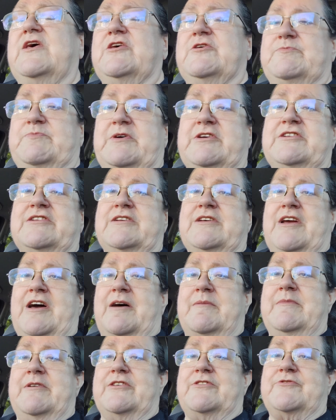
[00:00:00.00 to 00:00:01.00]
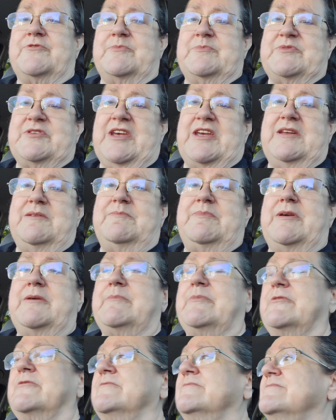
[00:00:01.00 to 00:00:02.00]
Especially comments from sane
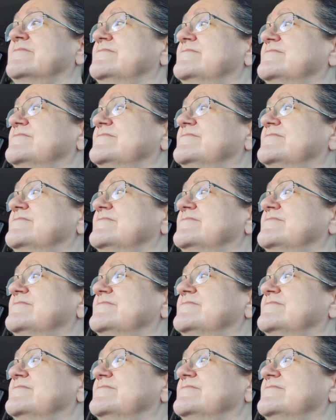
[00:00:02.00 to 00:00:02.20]
people.